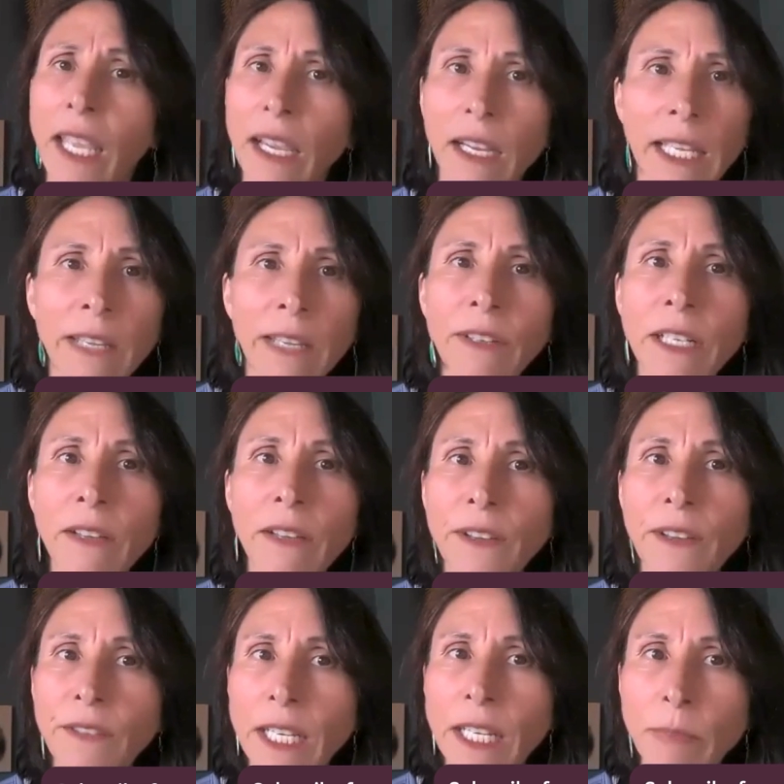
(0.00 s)
Yeah, even a
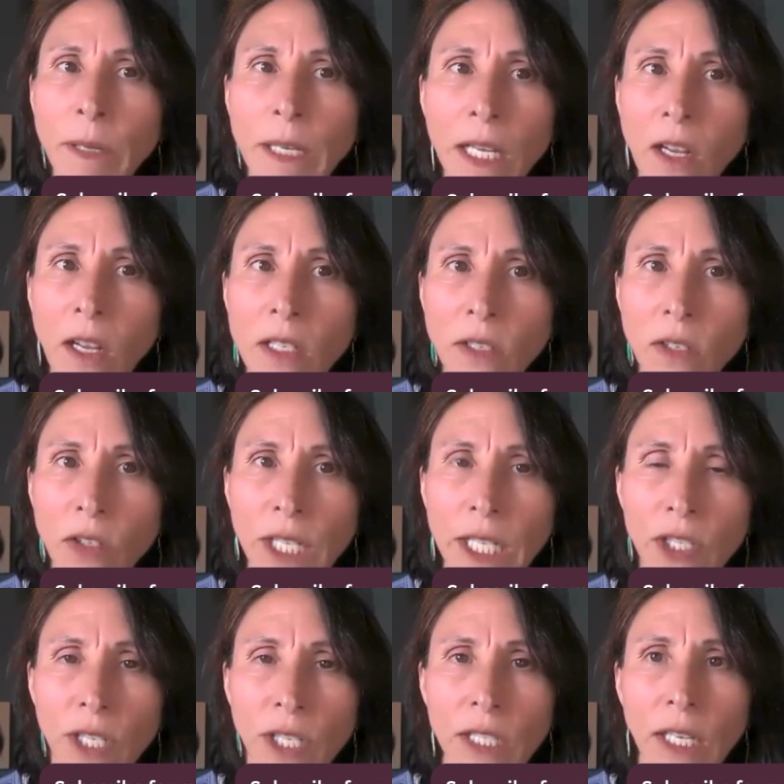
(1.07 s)
15-minute
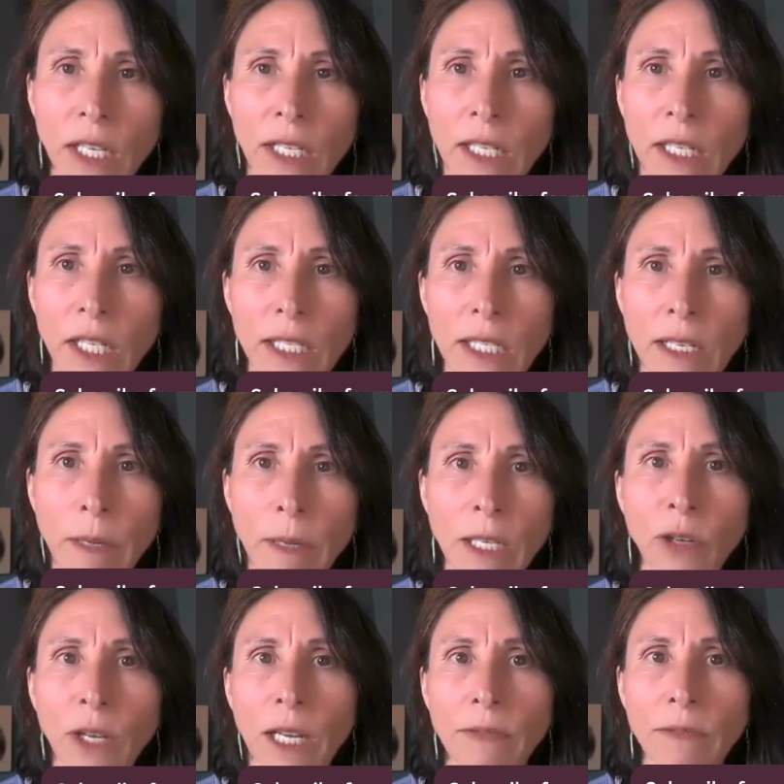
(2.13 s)
consultation, it doesn't mean
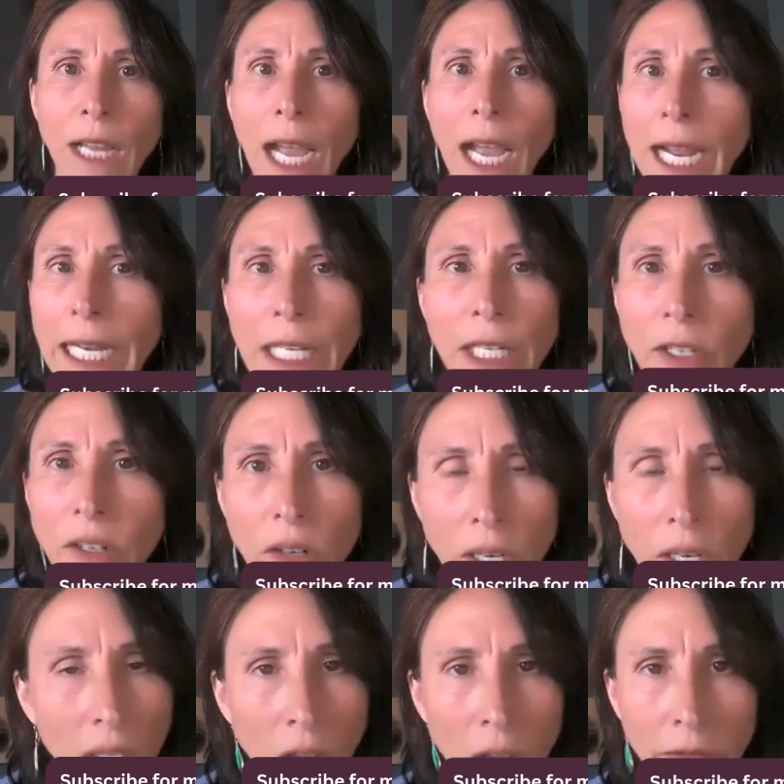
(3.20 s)
you have to hire
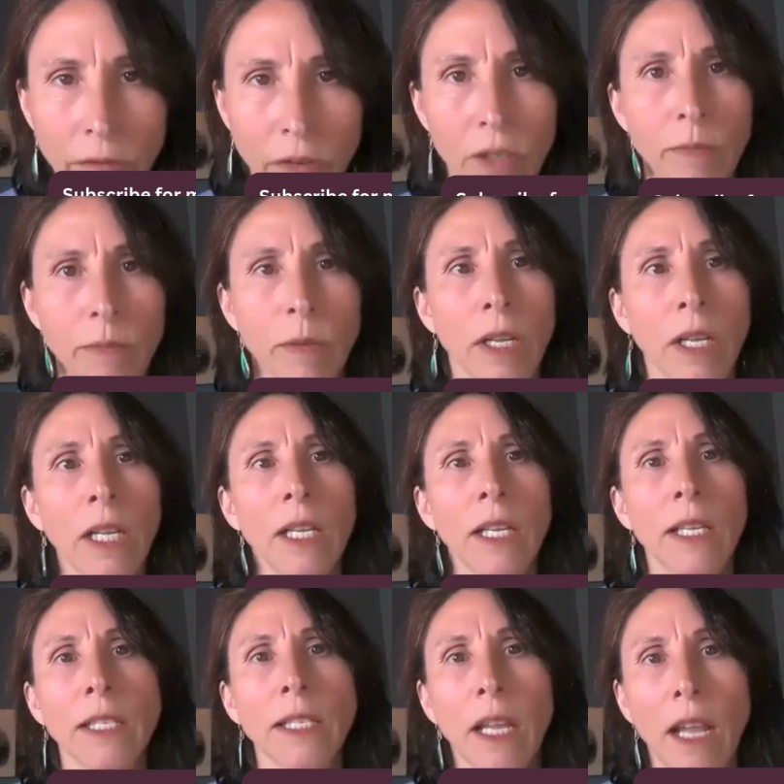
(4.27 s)
a law firm.
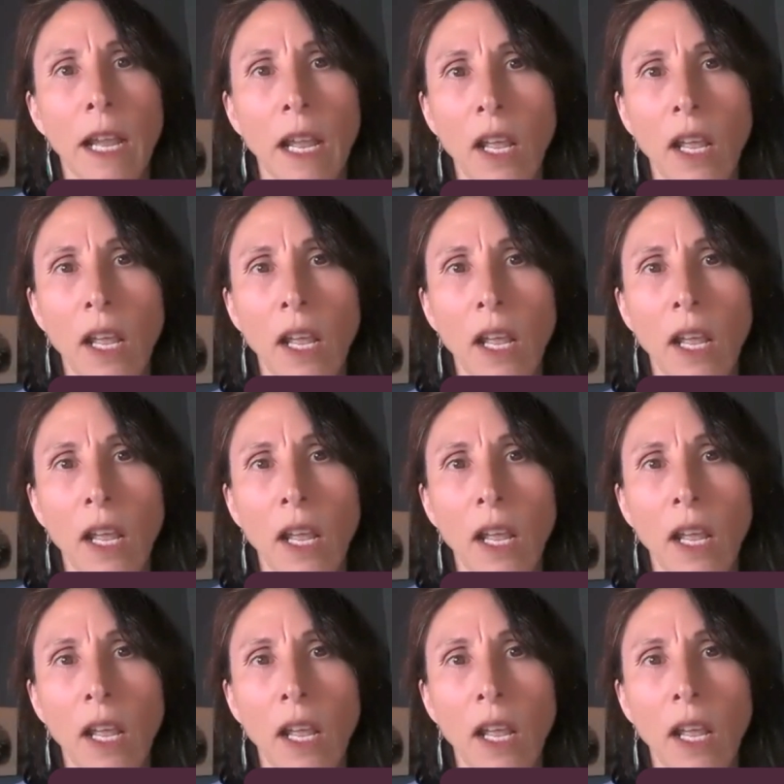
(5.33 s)
So